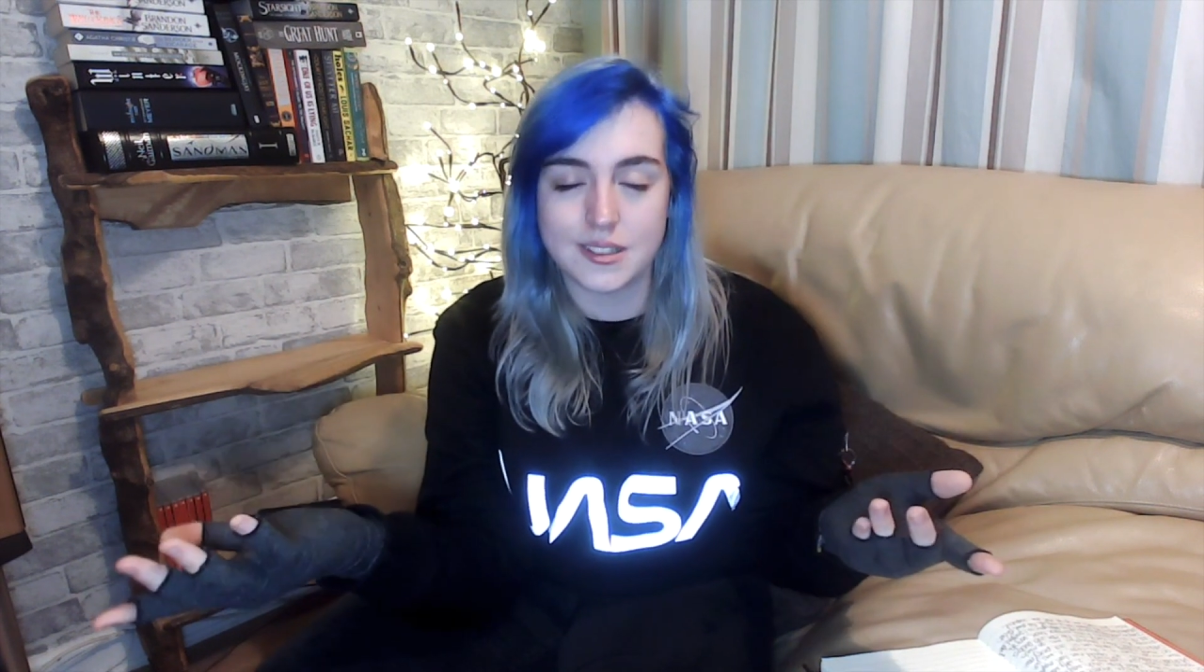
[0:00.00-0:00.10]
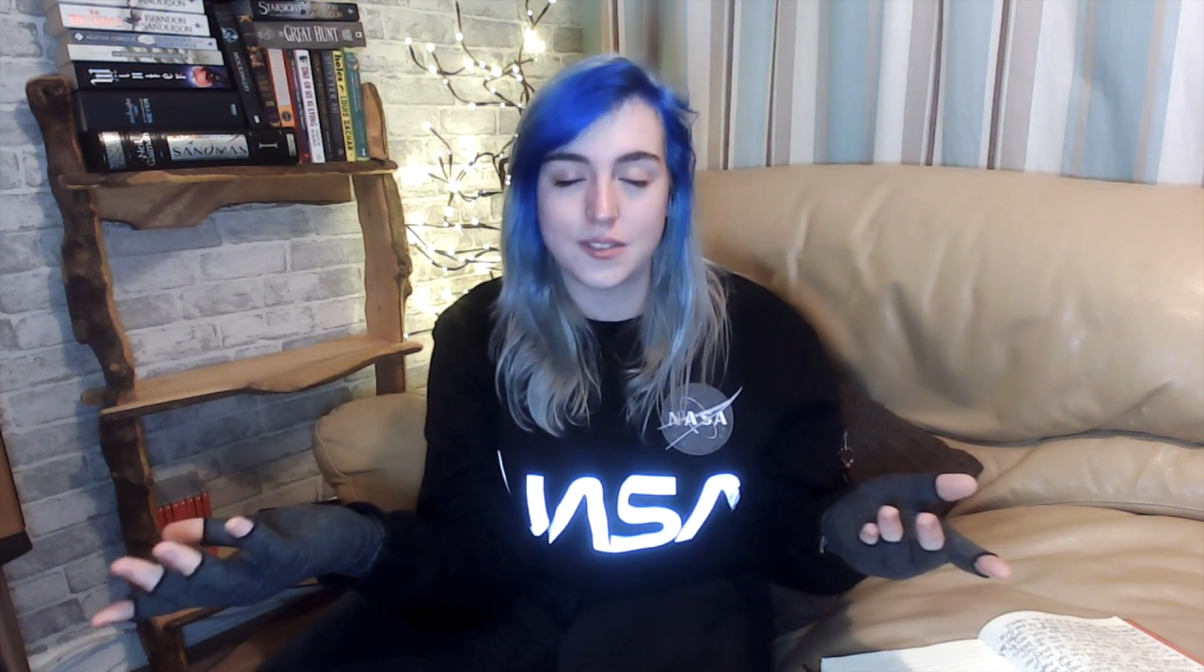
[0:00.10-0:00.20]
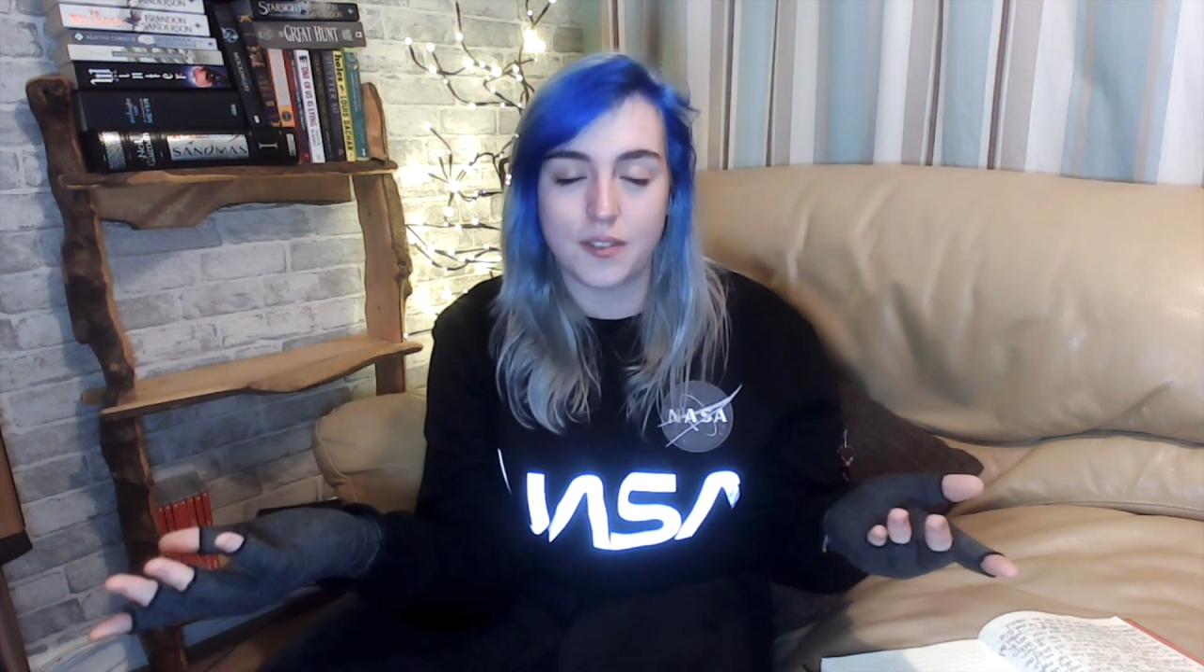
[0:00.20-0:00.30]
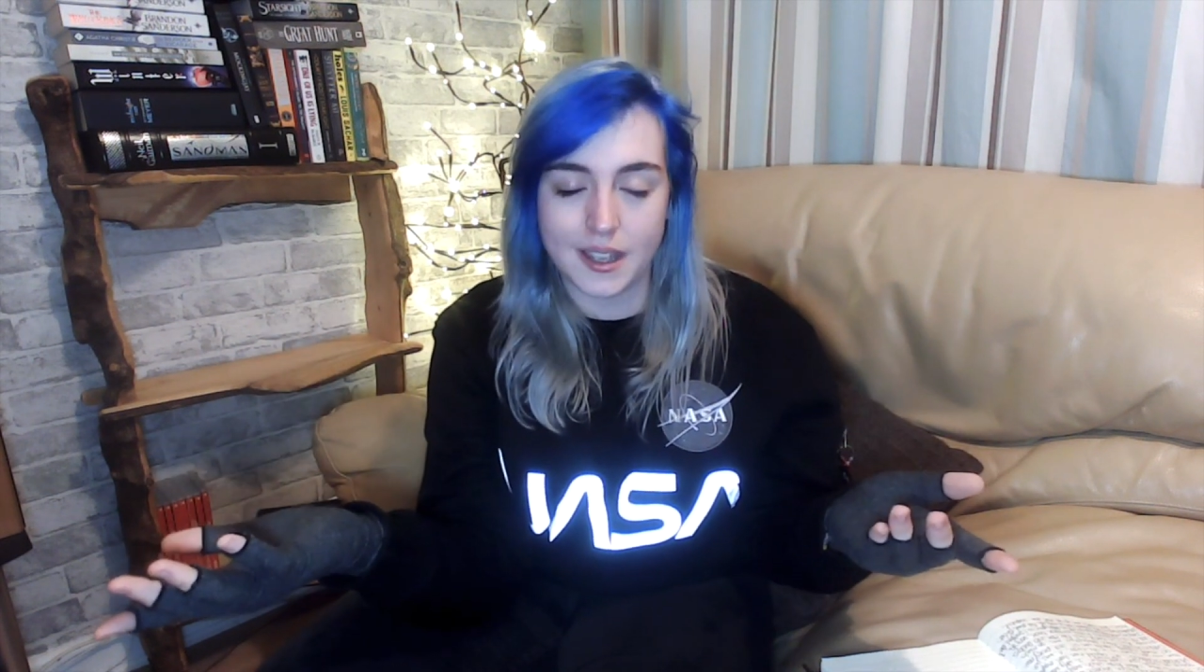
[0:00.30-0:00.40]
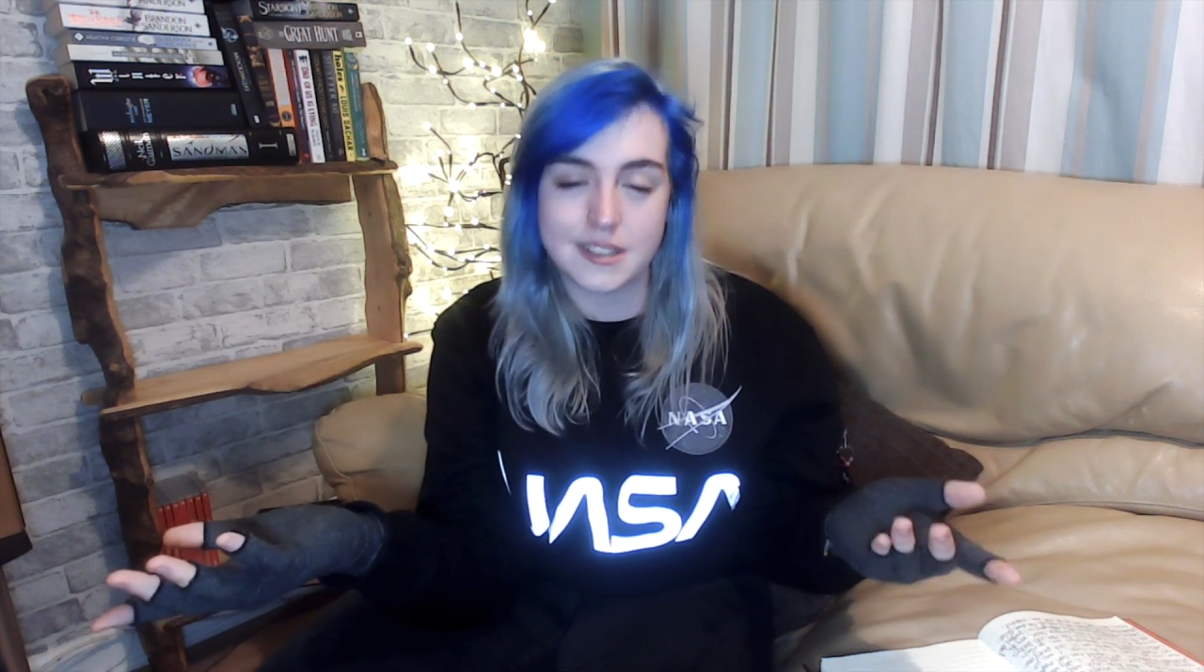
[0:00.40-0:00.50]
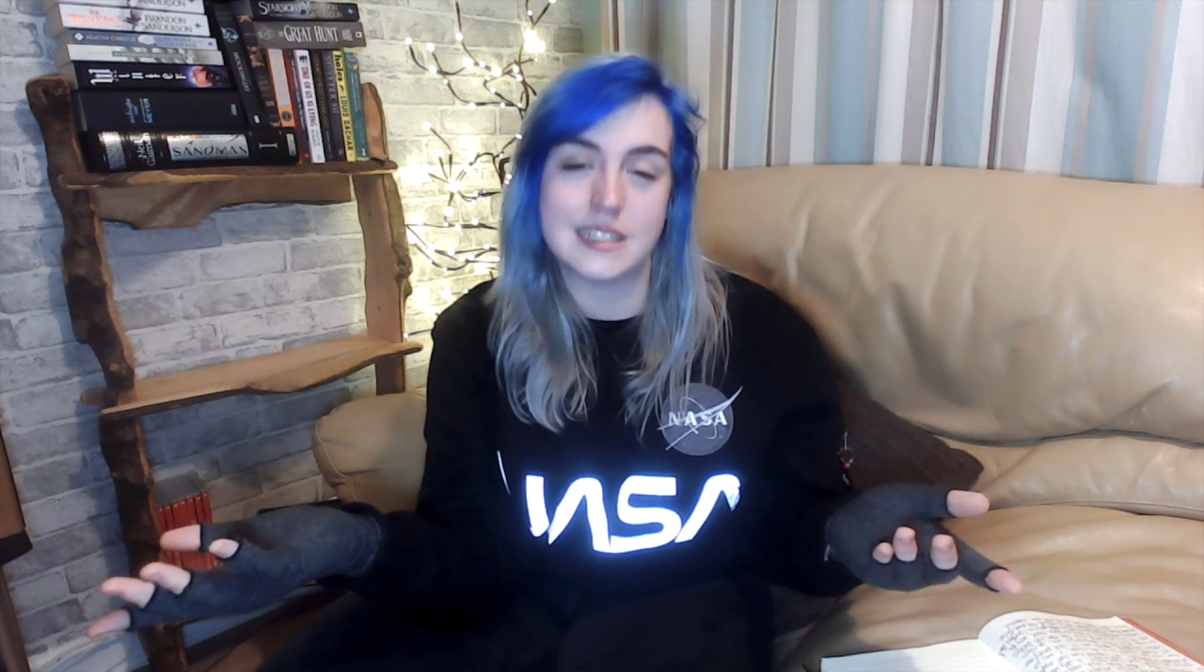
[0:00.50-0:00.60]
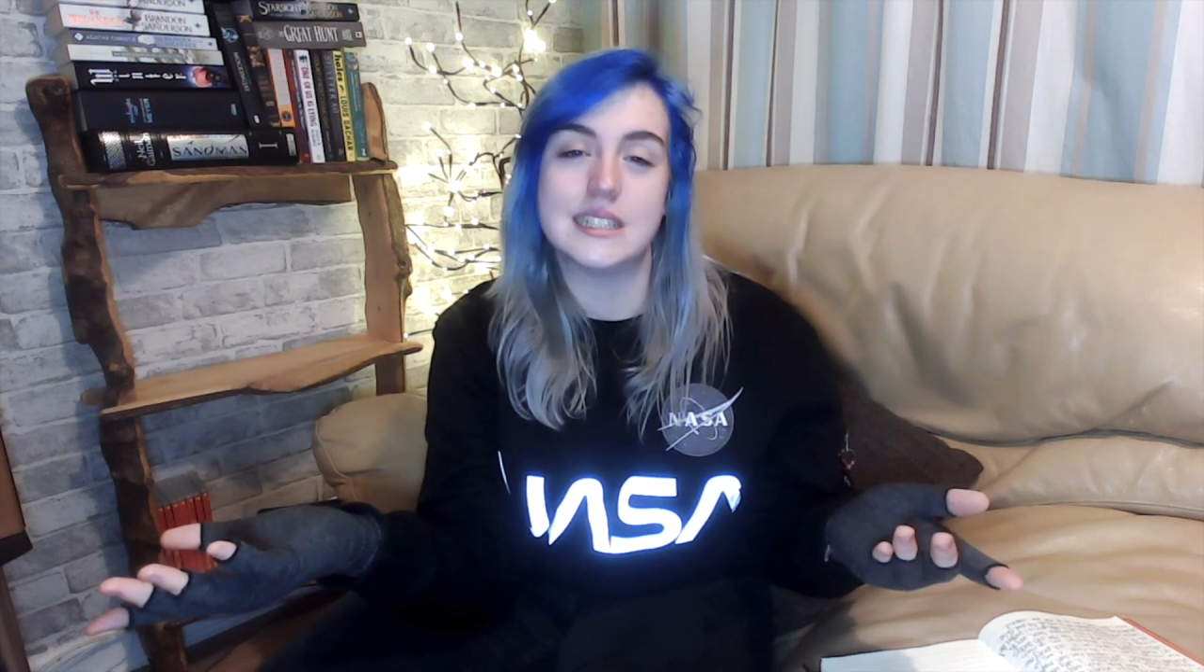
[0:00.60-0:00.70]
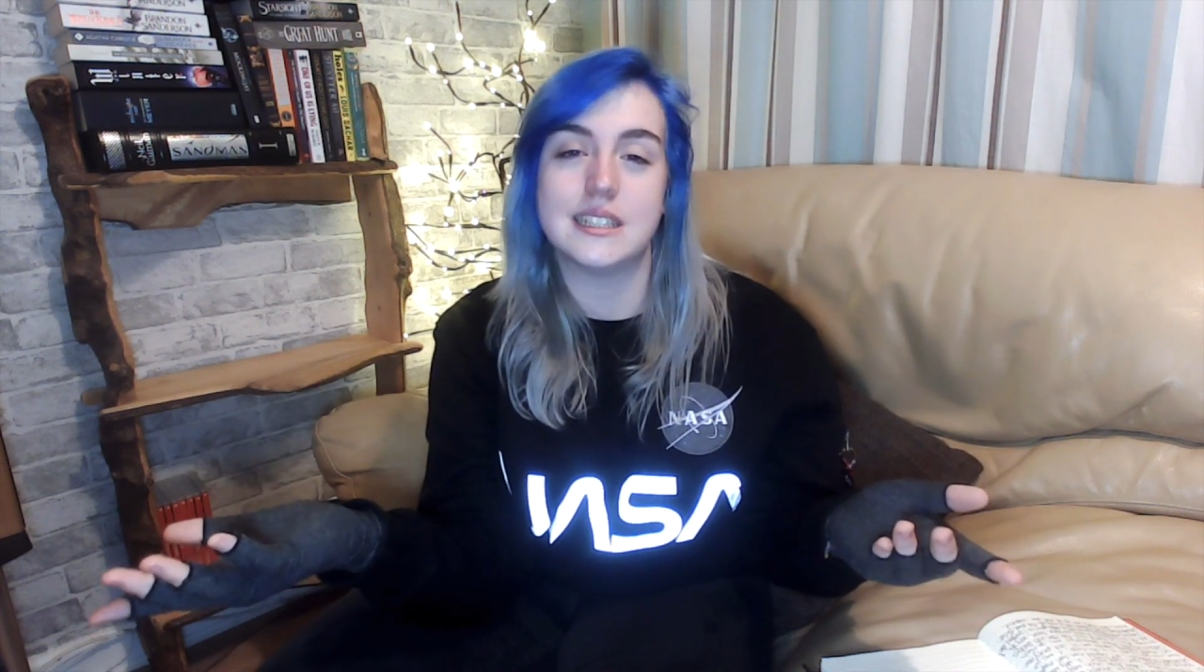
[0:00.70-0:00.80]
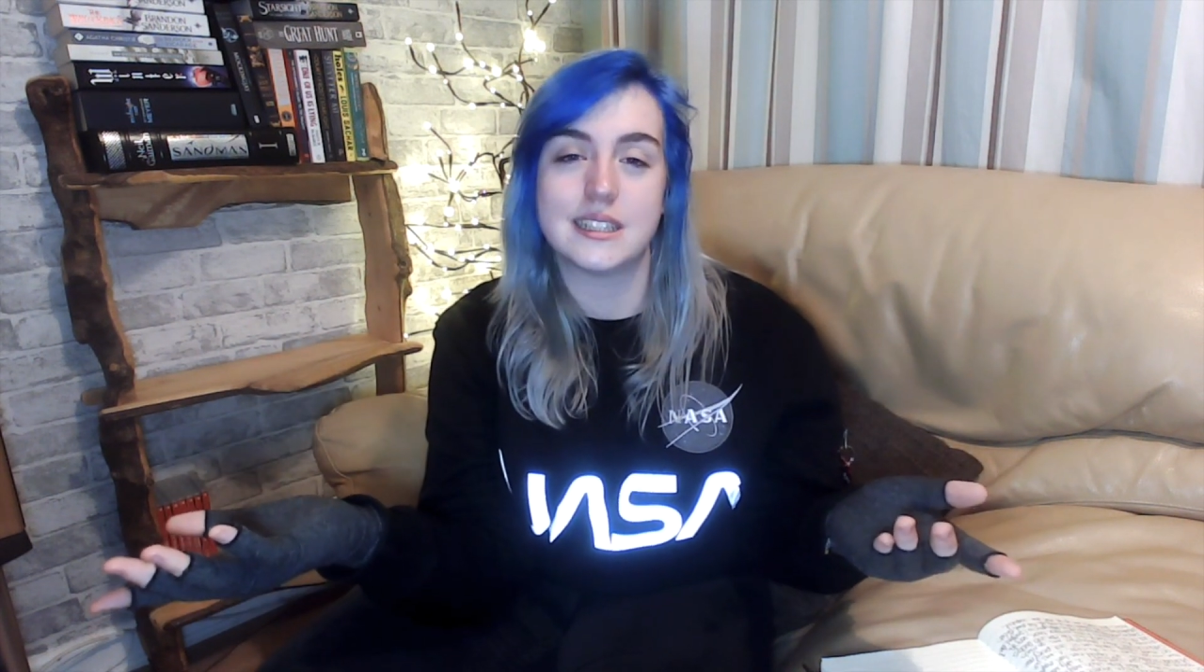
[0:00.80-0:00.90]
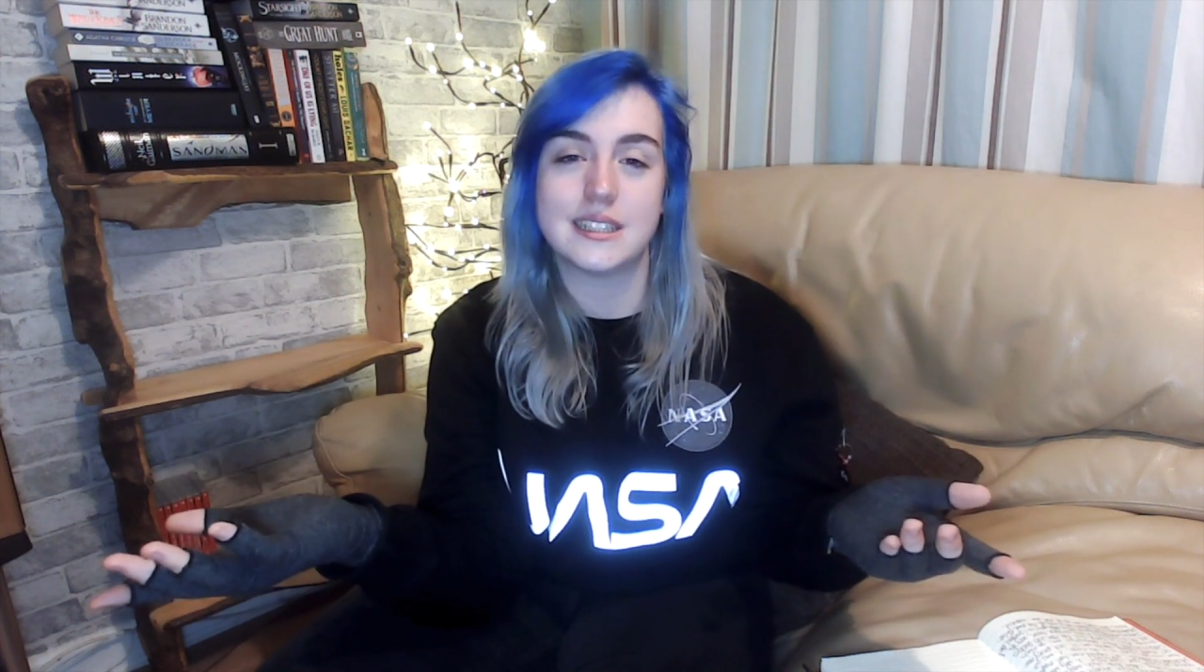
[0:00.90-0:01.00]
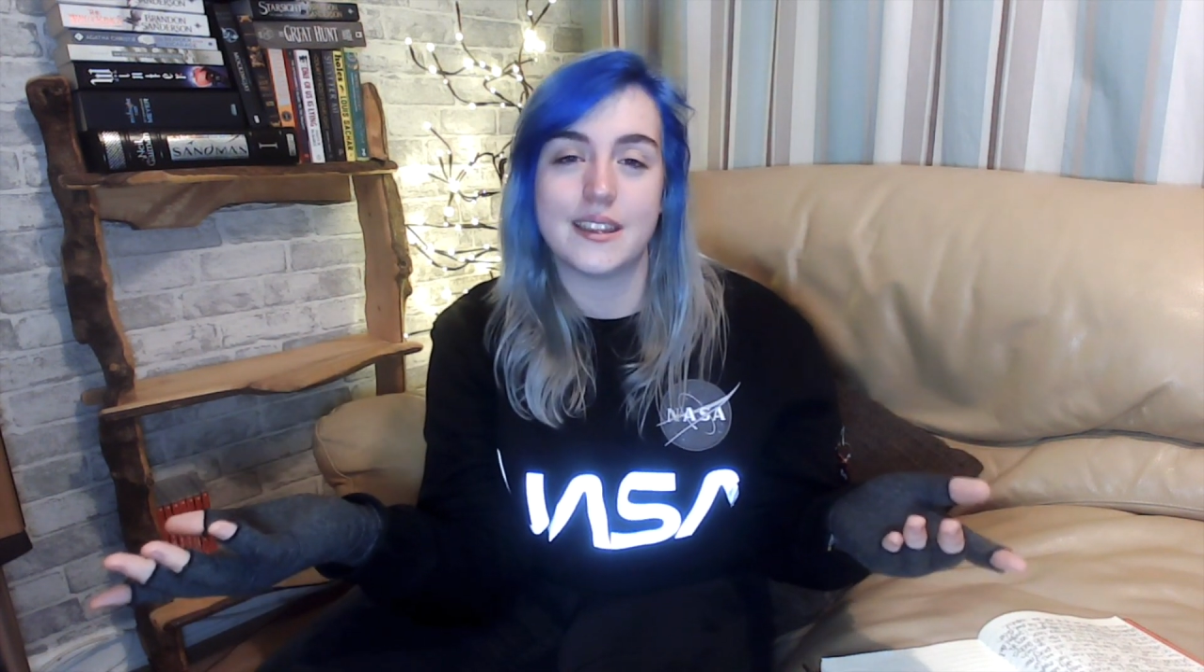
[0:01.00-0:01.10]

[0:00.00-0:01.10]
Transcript: faces.